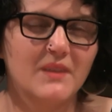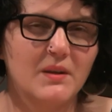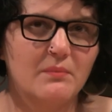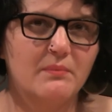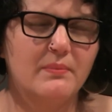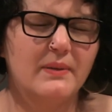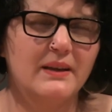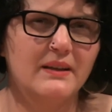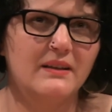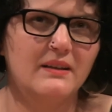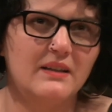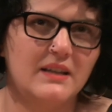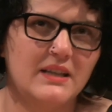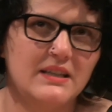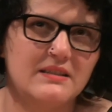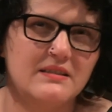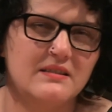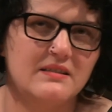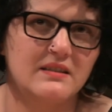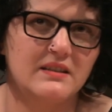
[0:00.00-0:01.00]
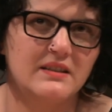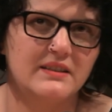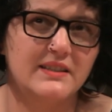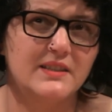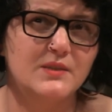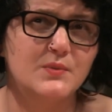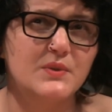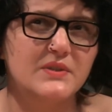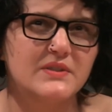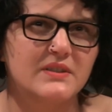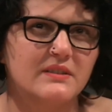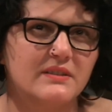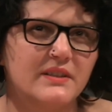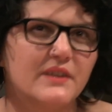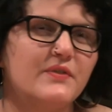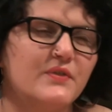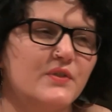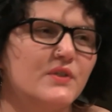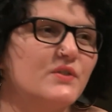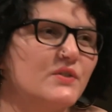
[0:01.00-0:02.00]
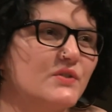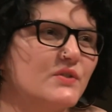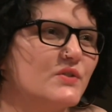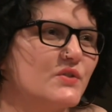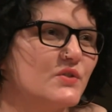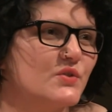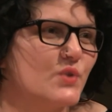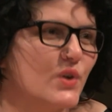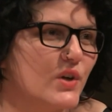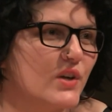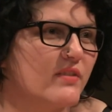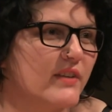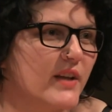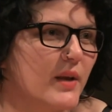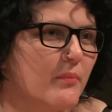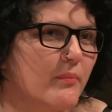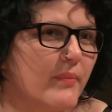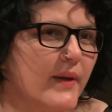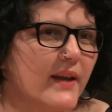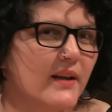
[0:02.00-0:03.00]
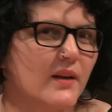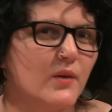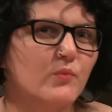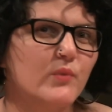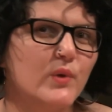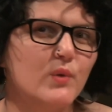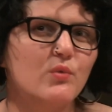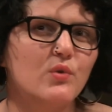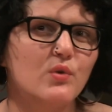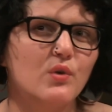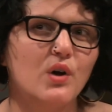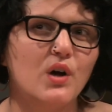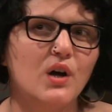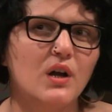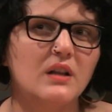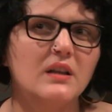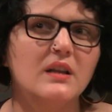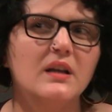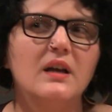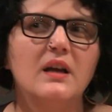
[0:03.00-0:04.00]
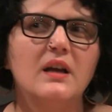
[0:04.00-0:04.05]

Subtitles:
But this was a different sort of campaign, and we were all